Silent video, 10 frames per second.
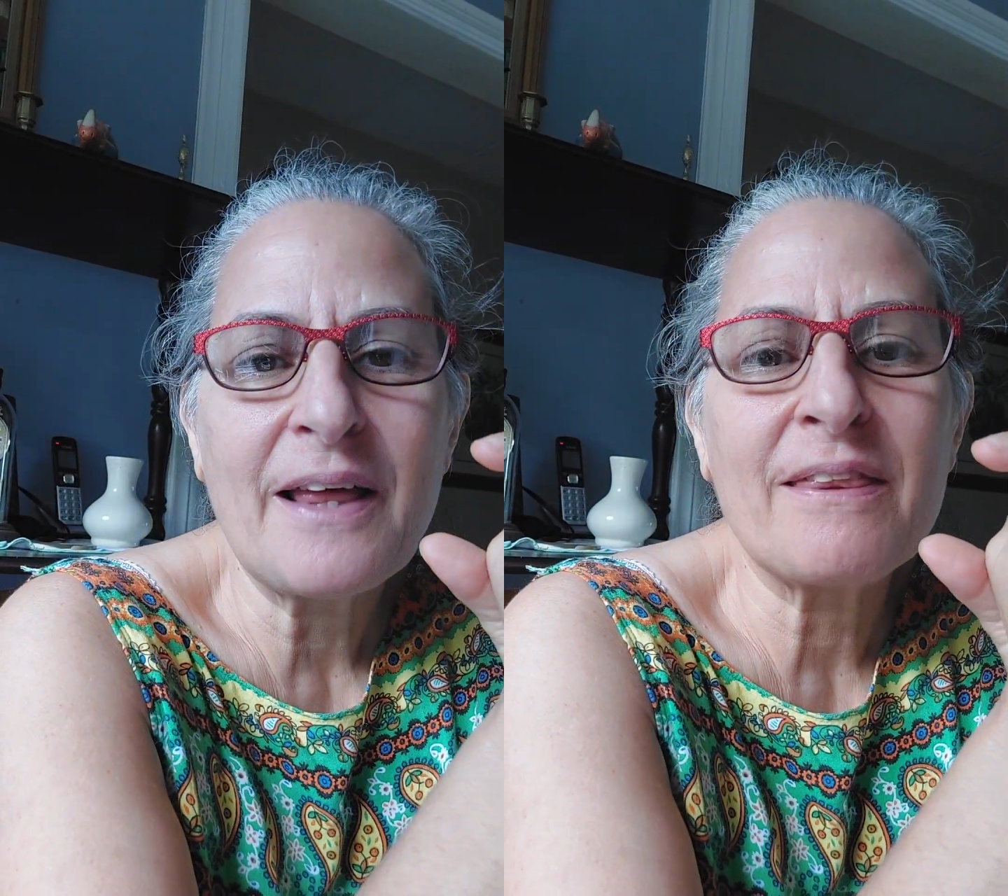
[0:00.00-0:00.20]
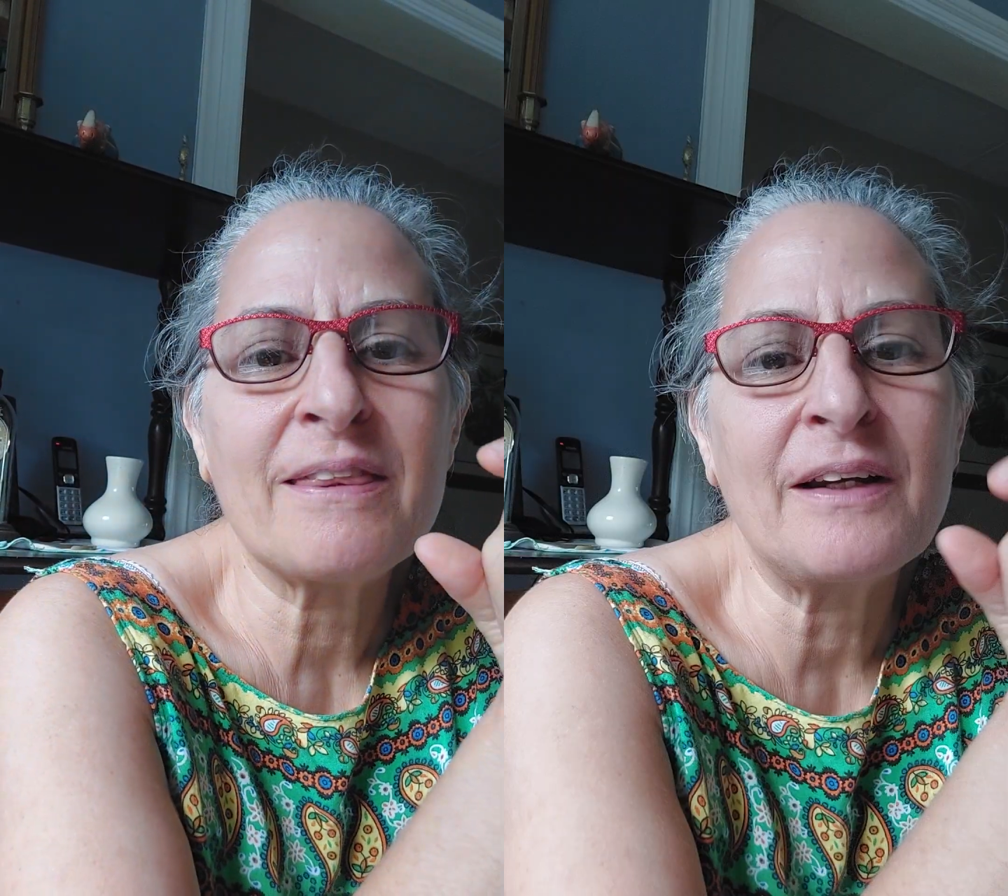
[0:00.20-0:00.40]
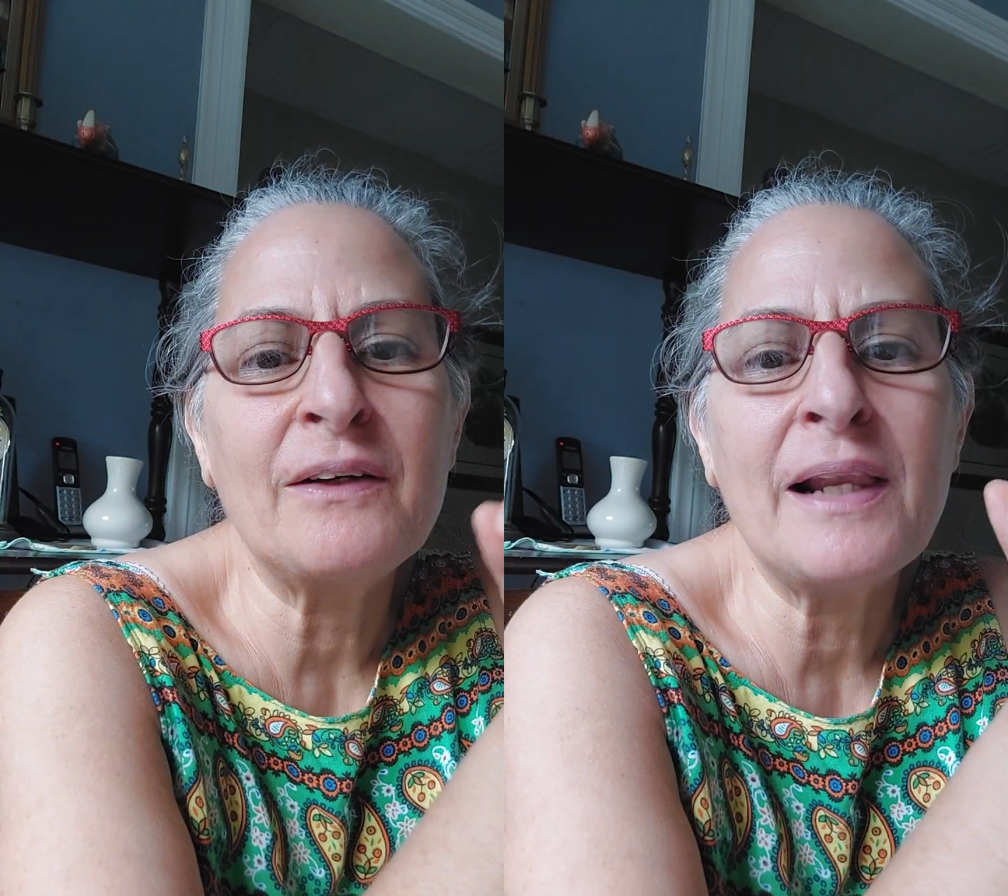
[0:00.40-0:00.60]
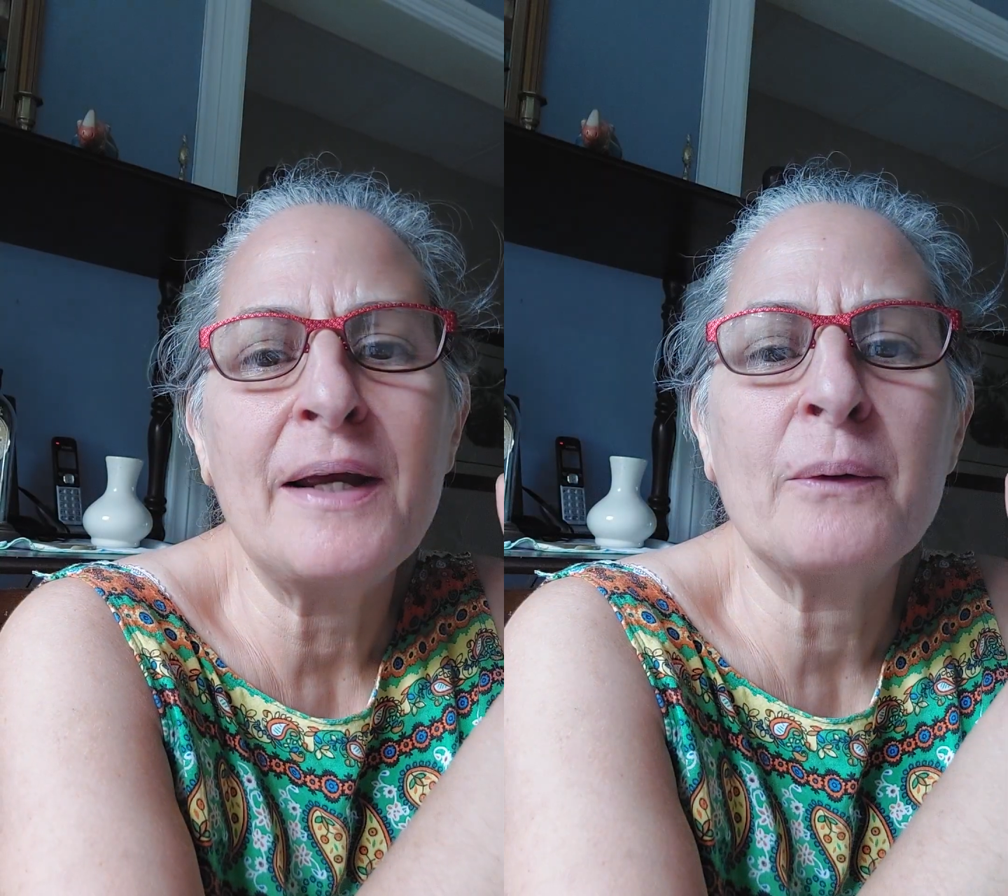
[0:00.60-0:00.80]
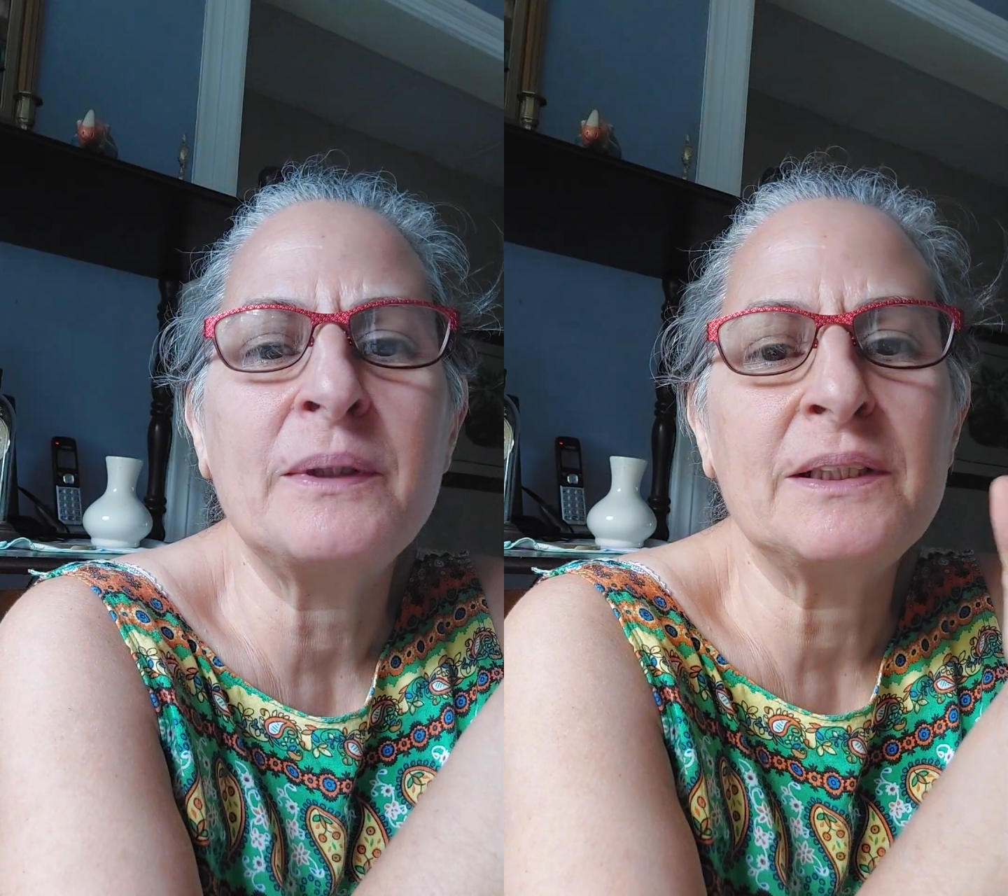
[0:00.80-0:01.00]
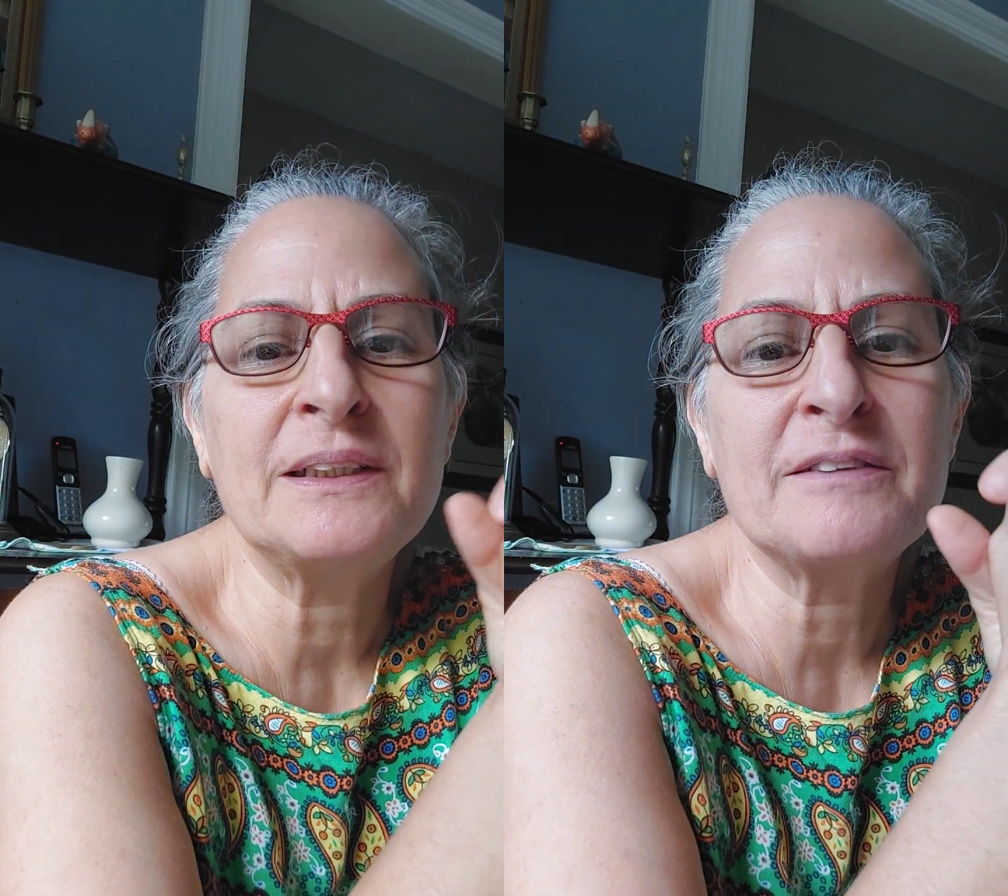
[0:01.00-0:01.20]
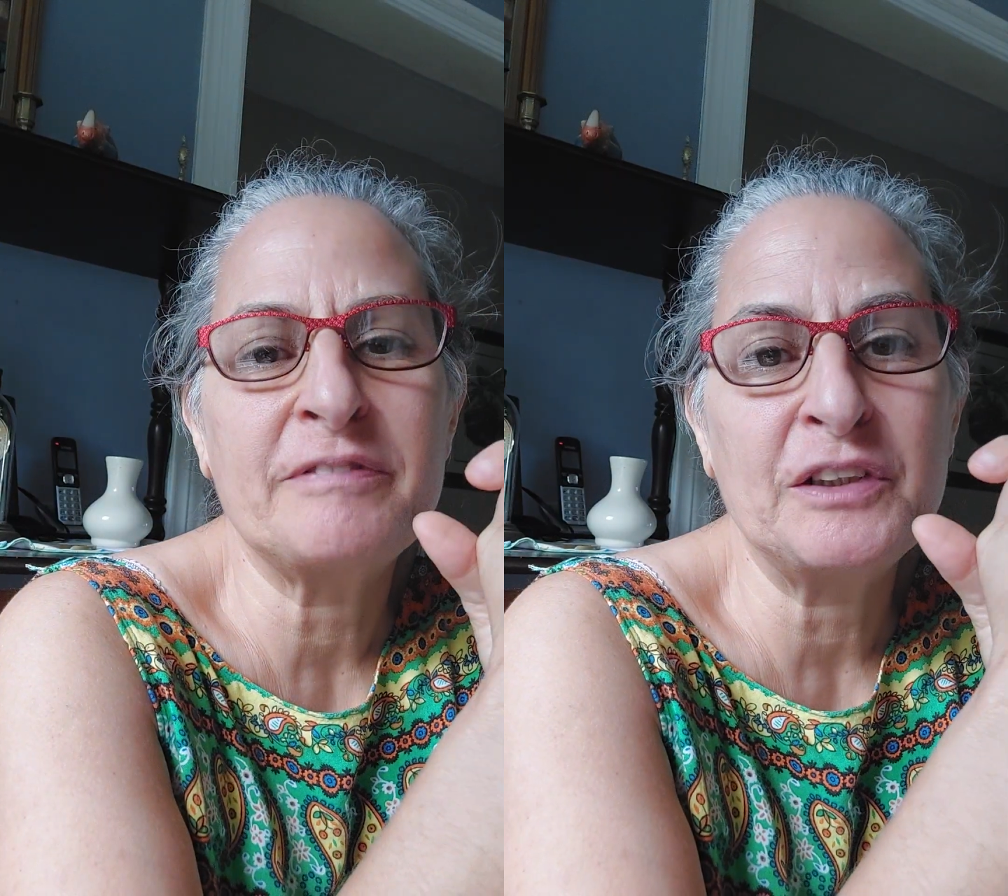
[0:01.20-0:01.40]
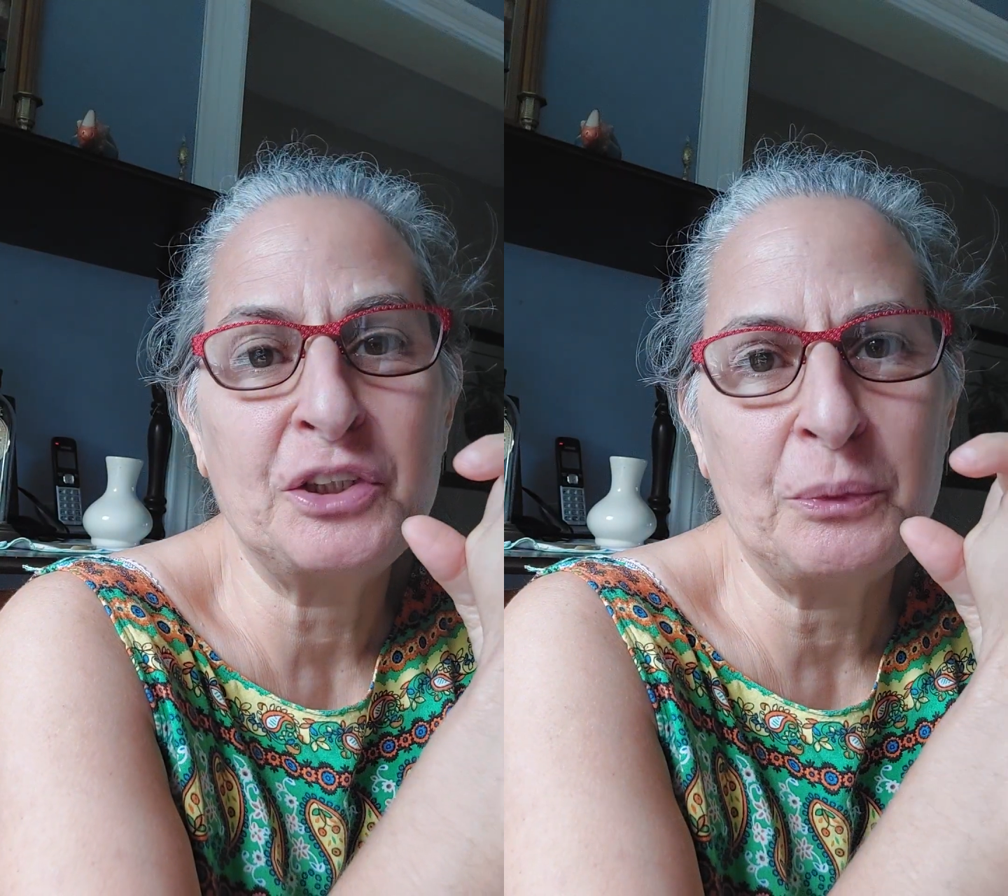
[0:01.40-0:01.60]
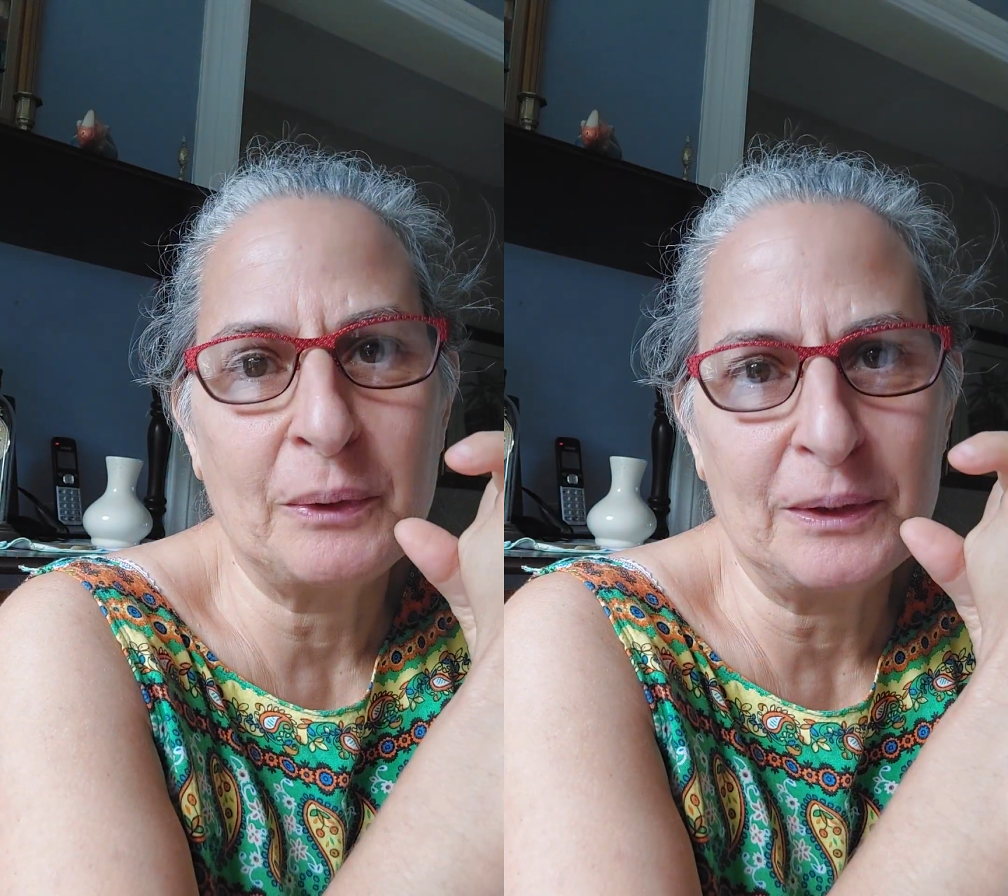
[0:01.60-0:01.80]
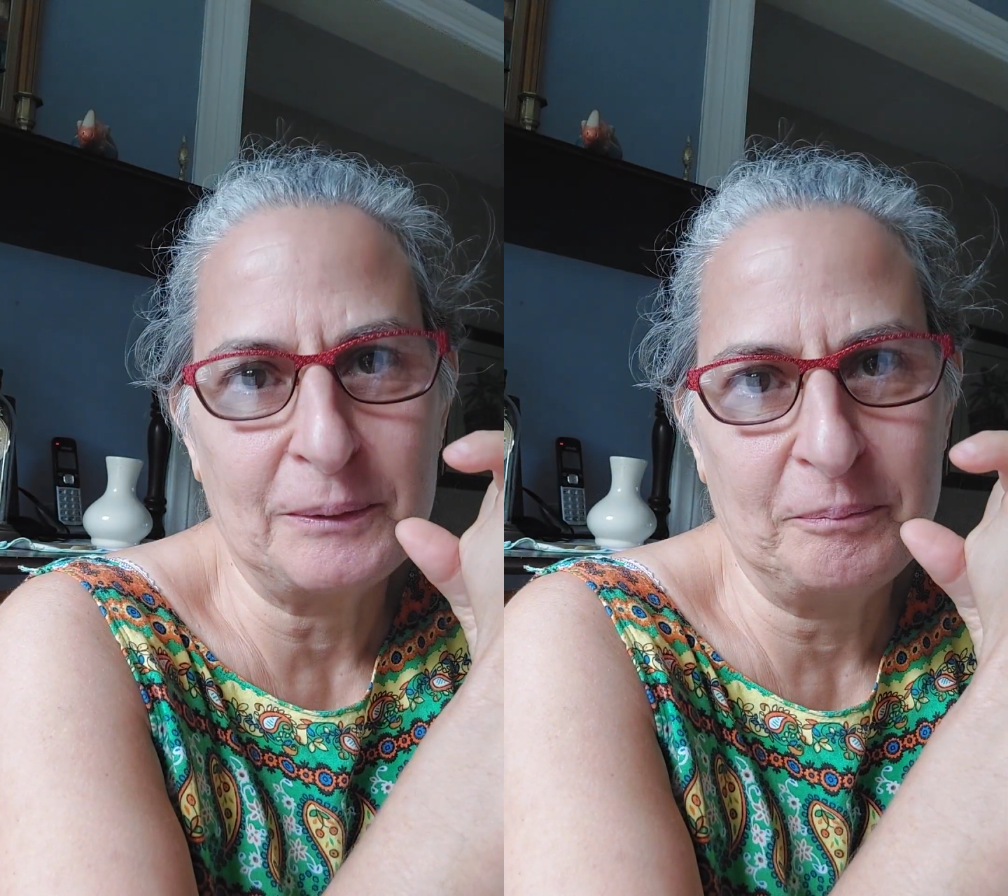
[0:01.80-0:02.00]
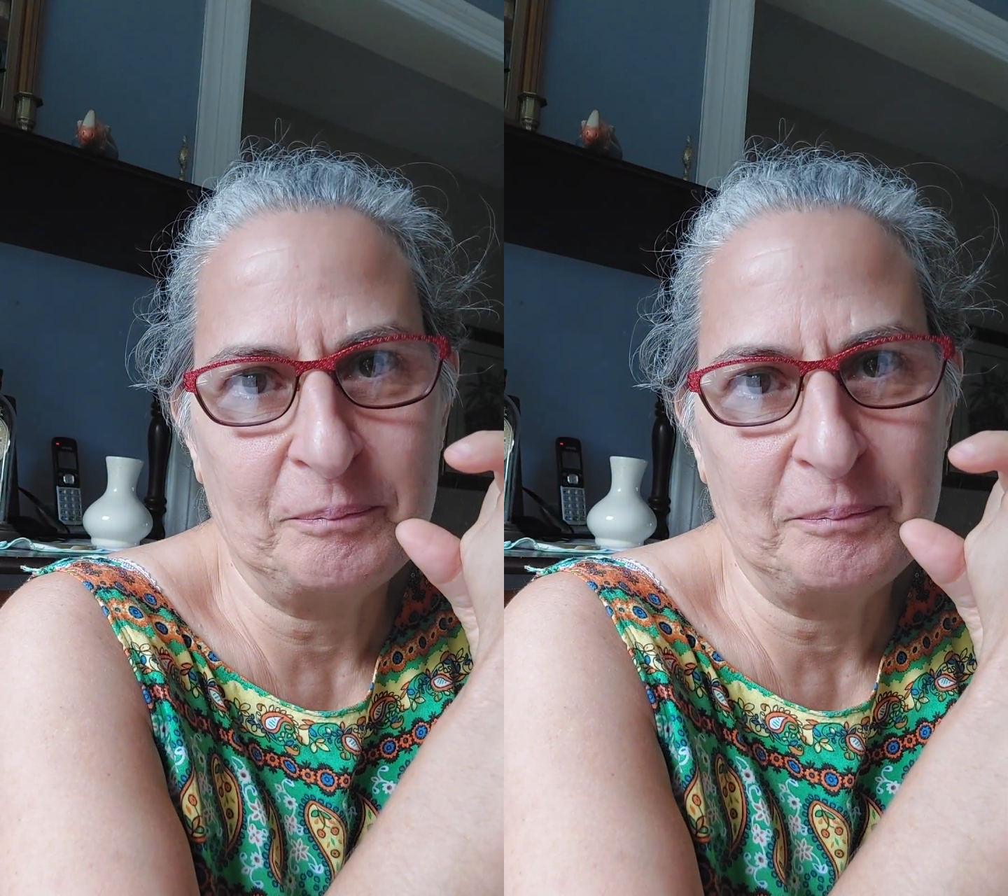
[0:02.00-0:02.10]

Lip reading: their language is visual.